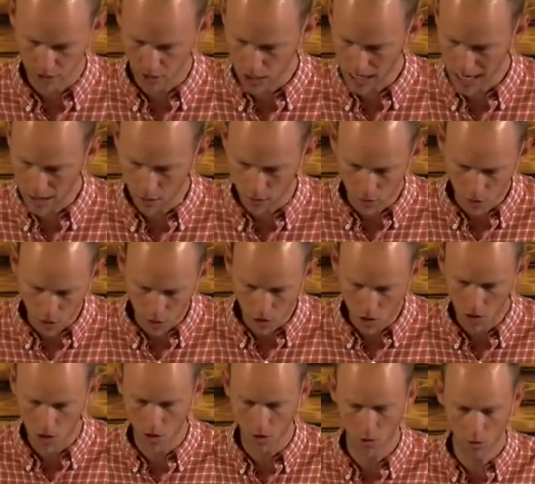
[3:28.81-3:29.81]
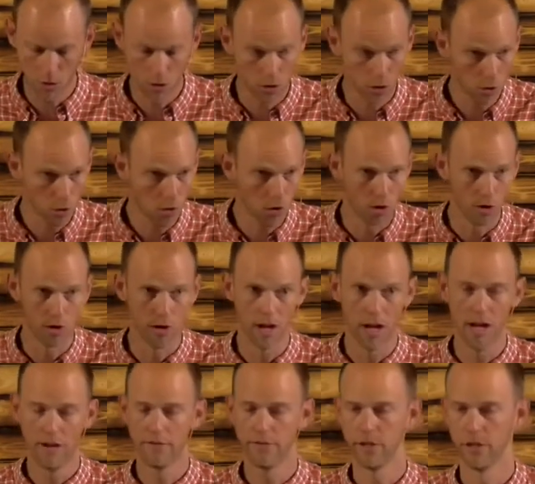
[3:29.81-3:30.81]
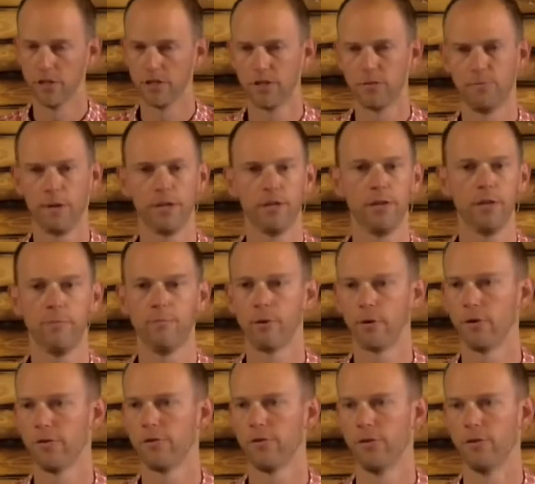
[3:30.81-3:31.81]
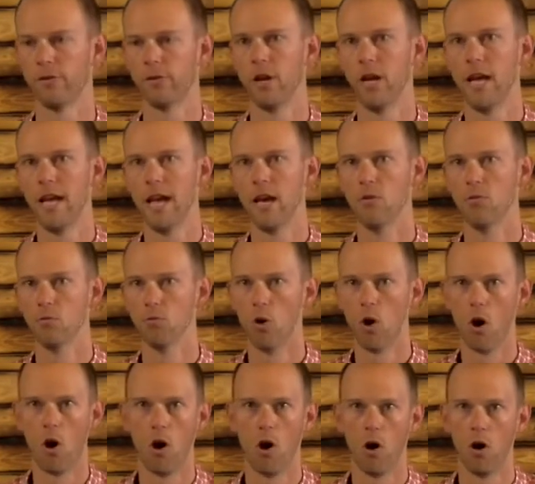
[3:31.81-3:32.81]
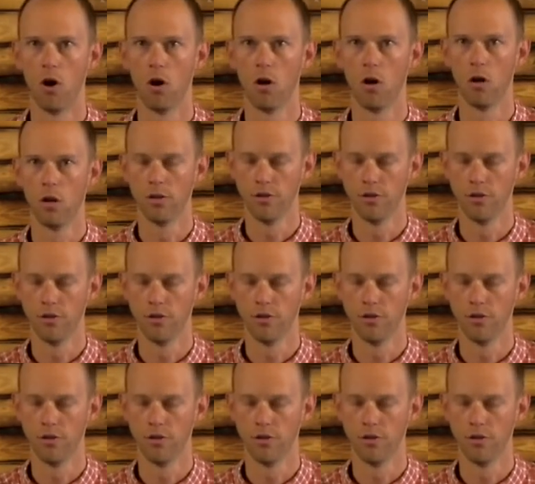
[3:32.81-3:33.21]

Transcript: here How long, O Lord, feel especially personal and raw